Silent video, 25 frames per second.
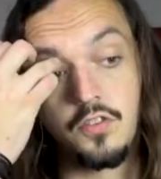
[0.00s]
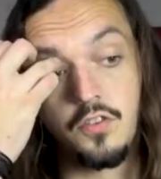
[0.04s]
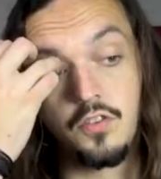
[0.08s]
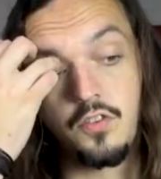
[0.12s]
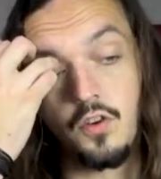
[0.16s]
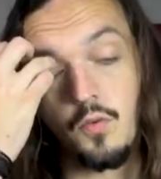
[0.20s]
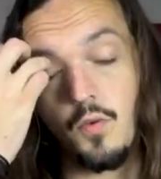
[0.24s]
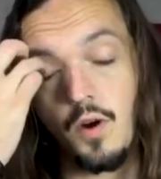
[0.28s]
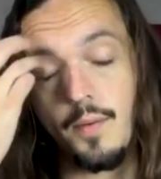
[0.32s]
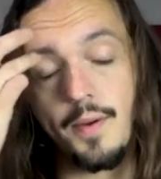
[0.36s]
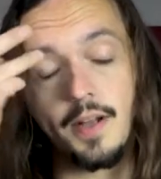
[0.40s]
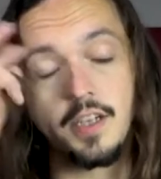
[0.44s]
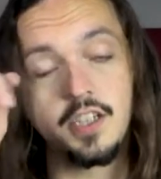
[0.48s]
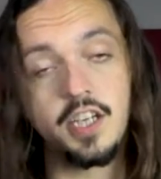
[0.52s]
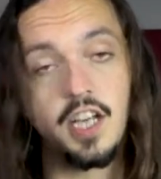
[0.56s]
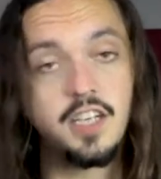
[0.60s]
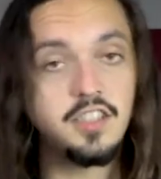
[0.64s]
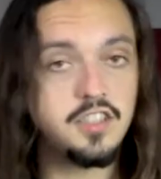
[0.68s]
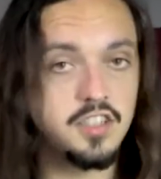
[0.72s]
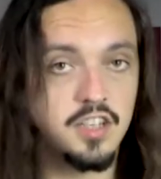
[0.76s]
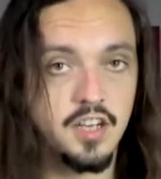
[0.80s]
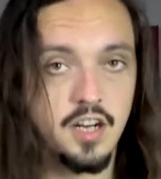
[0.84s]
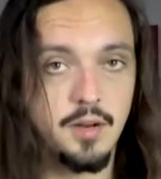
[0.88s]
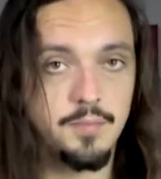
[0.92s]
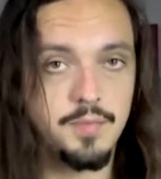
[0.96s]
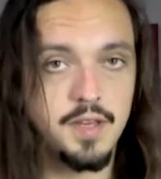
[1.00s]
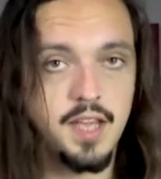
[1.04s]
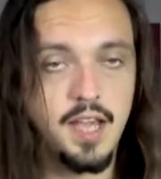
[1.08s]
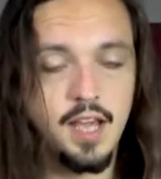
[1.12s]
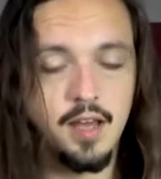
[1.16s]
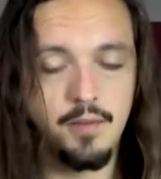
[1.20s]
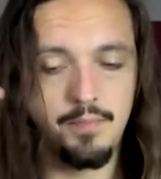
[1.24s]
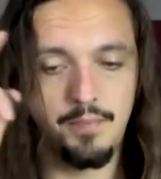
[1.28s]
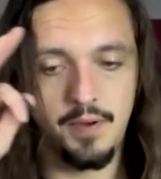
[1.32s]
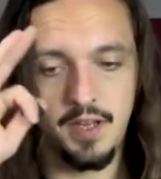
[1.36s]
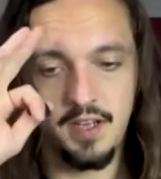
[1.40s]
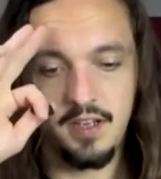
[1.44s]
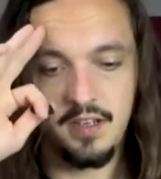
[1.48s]
Don't worry about changing it up
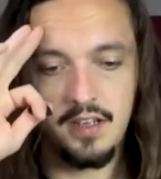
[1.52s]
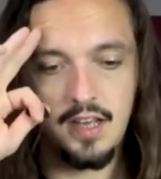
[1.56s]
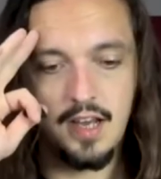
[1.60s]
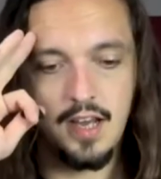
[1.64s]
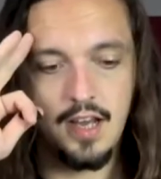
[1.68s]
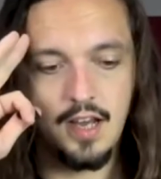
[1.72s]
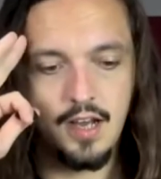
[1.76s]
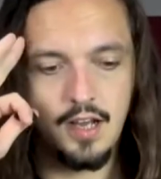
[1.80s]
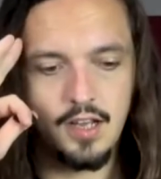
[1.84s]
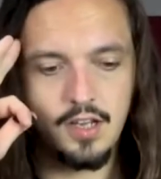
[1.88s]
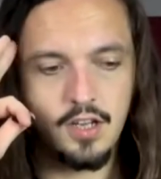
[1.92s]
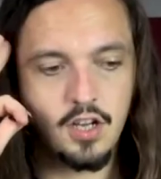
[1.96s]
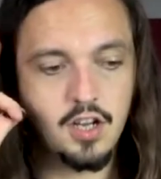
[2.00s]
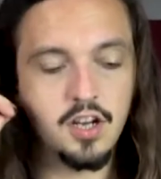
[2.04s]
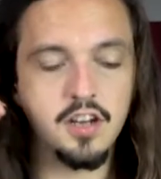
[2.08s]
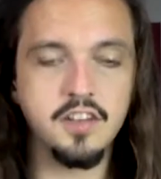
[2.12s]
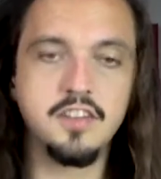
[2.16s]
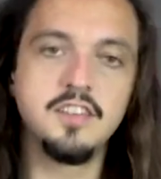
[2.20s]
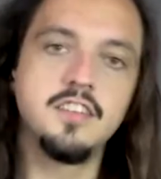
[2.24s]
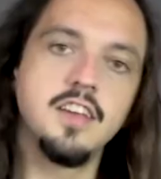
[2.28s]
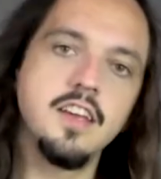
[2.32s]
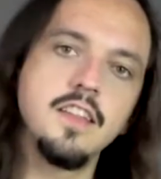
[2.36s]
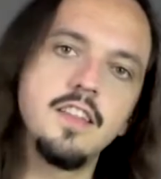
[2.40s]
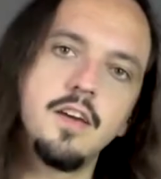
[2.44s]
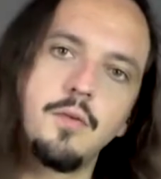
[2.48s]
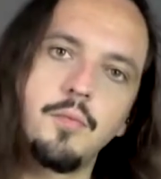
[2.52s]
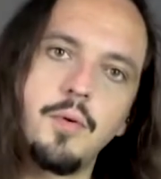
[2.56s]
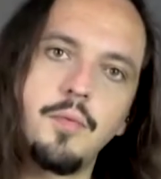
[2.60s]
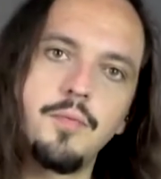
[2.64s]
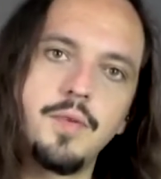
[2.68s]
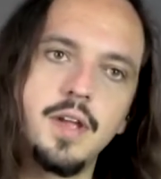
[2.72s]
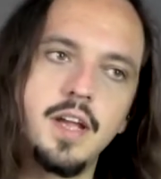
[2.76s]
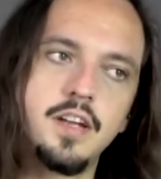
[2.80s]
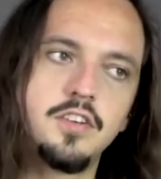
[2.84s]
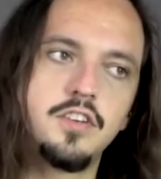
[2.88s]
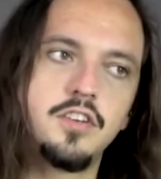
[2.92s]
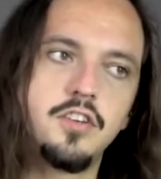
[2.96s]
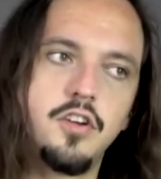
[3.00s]
yet, but you're going to see that when
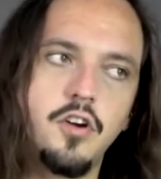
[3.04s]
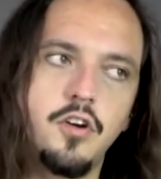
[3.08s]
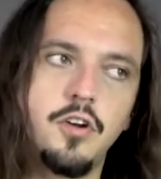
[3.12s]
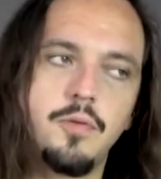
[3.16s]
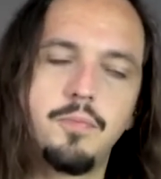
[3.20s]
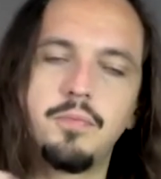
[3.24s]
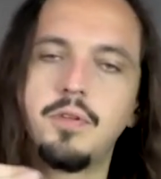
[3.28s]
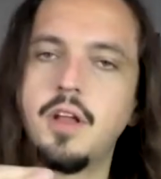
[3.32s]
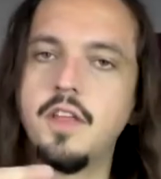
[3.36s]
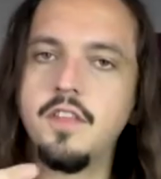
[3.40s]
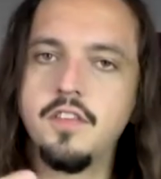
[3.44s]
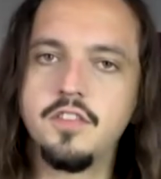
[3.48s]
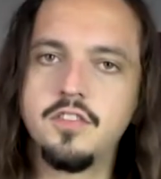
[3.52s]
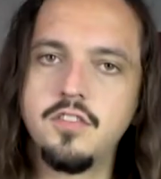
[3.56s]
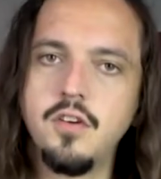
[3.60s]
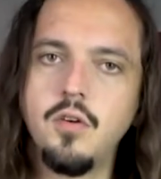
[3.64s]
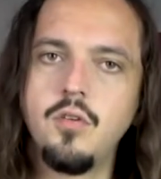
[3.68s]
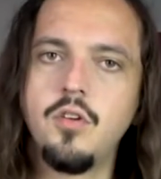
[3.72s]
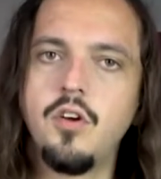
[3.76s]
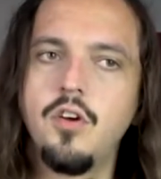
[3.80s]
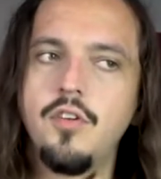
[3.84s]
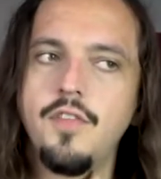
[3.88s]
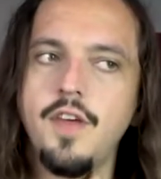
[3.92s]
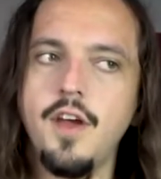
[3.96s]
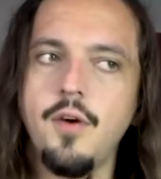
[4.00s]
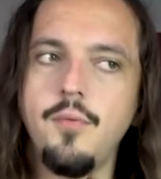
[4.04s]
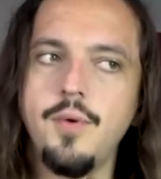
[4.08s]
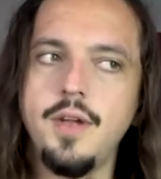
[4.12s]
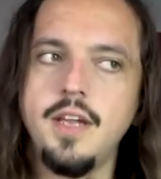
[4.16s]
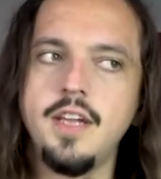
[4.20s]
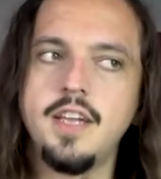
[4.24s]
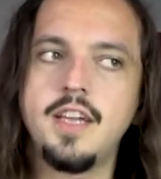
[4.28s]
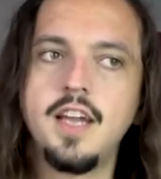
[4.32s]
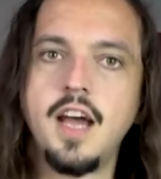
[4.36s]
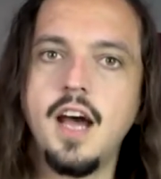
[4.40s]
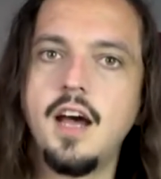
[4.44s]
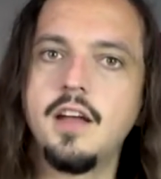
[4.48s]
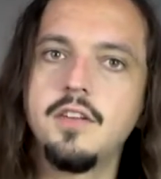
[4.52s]
we actually go to play the solo that we
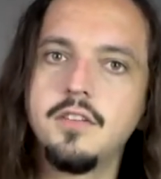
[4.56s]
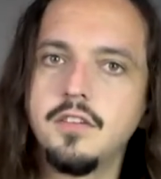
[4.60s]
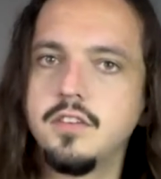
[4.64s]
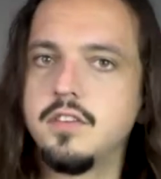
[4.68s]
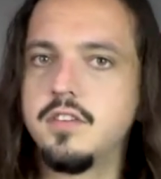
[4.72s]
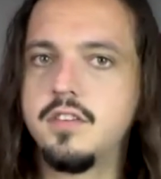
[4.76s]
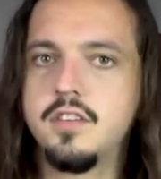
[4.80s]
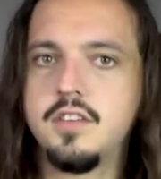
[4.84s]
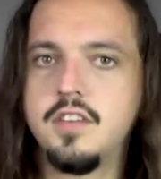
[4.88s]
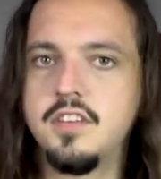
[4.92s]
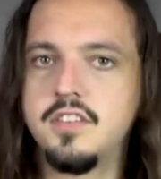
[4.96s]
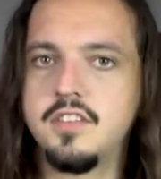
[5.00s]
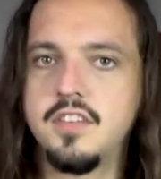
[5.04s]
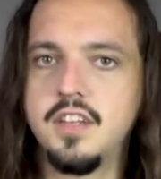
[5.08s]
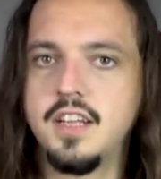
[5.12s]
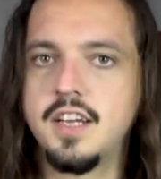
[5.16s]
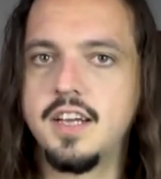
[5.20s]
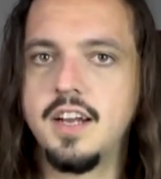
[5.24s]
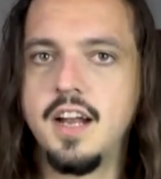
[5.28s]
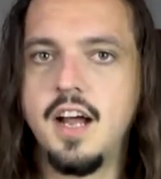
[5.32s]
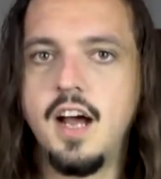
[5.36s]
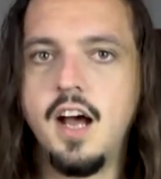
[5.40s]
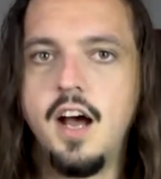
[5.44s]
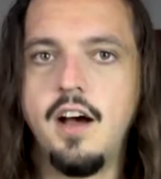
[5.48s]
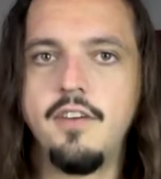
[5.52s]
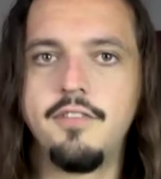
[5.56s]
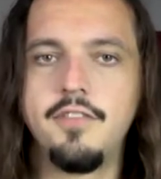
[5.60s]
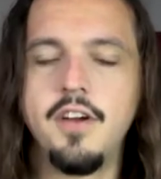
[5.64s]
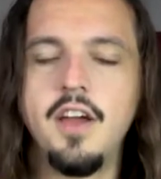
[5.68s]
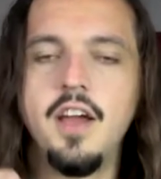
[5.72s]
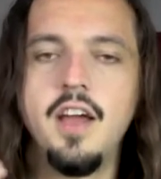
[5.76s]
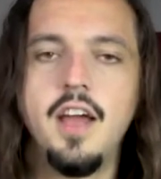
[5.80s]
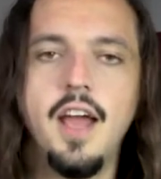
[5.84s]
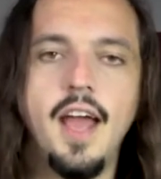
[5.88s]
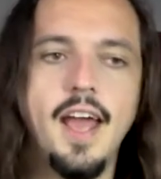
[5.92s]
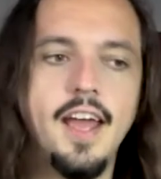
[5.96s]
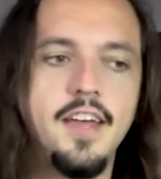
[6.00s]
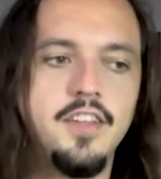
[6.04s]
cut this lick in half,
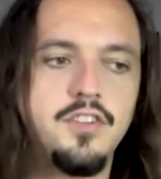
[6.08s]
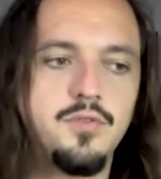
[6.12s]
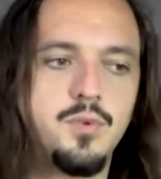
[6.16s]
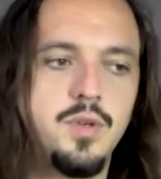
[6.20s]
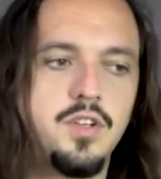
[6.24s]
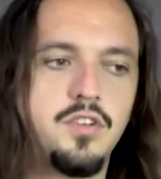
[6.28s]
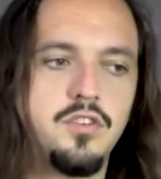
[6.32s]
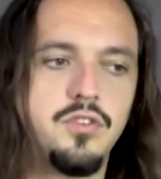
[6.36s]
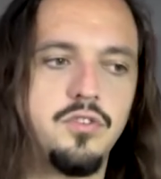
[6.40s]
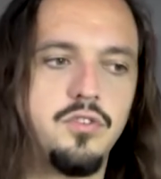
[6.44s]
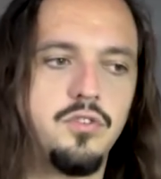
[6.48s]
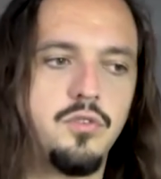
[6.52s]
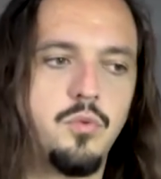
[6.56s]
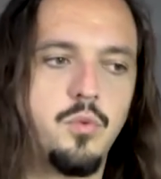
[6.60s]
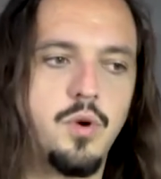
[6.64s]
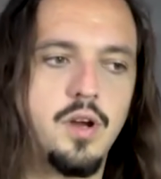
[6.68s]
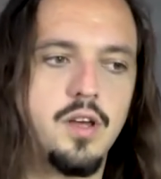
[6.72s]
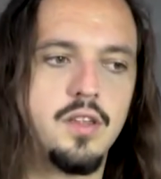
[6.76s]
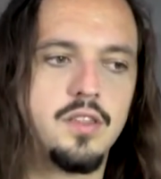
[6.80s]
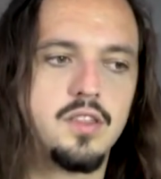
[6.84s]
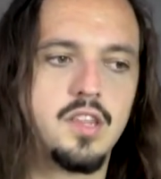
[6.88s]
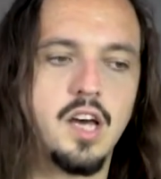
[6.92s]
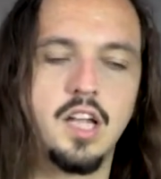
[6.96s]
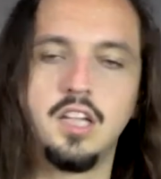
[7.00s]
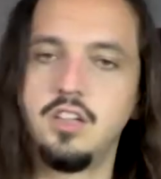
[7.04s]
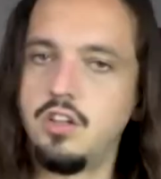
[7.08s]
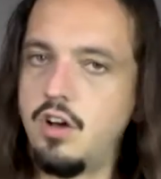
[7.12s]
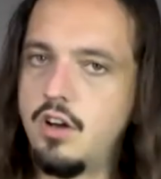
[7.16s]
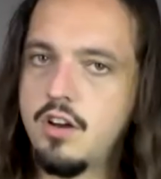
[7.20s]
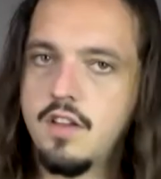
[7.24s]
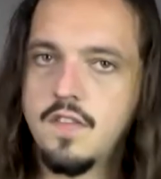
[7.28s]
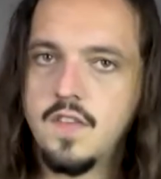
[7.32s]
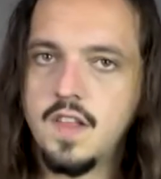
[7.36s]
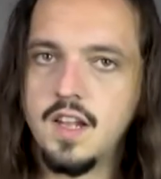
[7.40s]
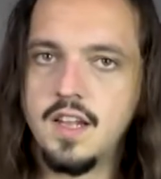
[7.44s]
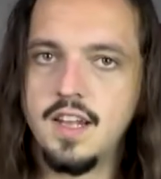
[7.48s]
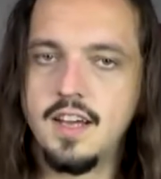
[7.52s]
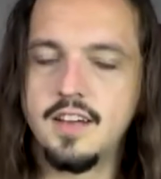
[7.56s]
as we do with a lot
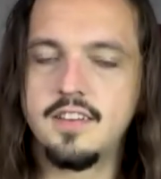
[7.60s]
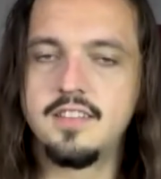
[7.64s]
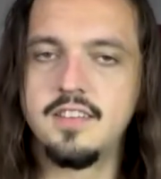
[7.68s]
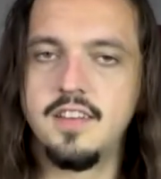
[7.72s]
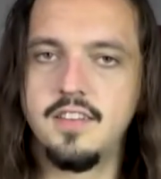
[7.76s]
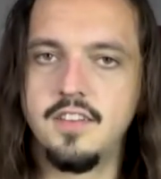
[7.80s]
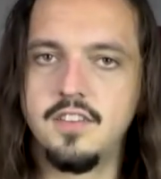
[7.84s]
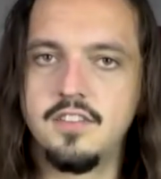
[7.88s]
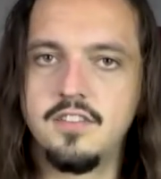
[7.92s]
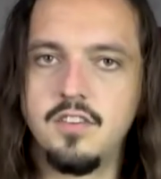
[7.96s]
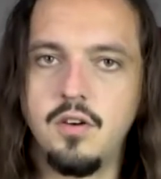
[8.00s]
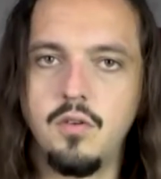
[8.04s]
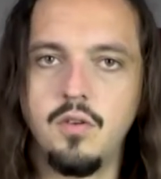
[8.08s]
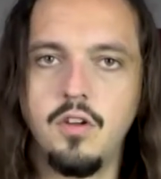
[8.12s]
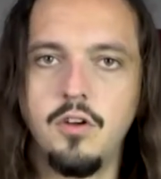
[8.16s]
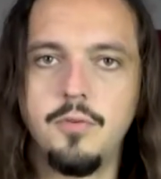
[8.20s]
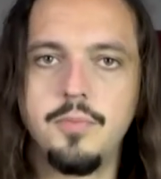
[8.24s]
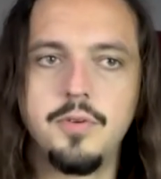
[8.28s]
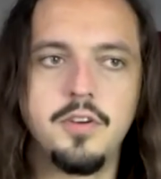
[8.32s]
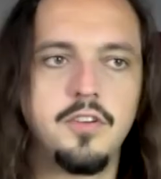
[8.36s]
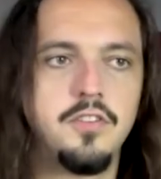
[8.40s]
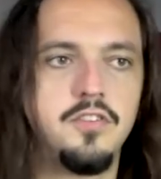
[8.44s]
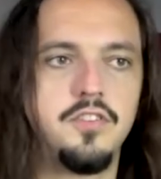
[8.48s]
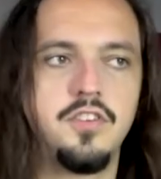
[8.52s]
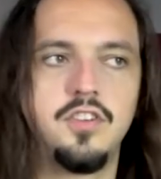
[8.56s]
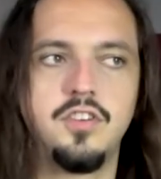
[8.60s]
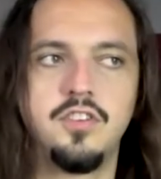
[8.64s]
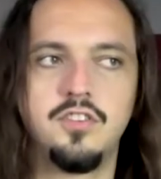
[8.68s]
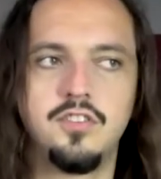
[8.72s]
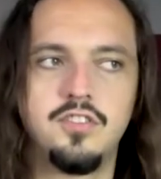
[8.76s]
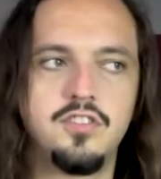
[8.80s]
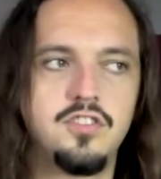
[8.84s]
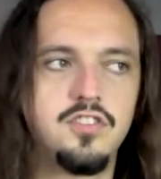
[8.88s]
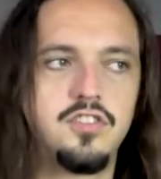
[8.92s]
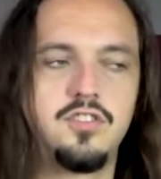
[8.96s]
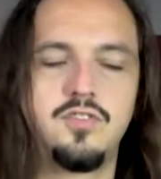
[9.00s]
of the licks in the solo, because you can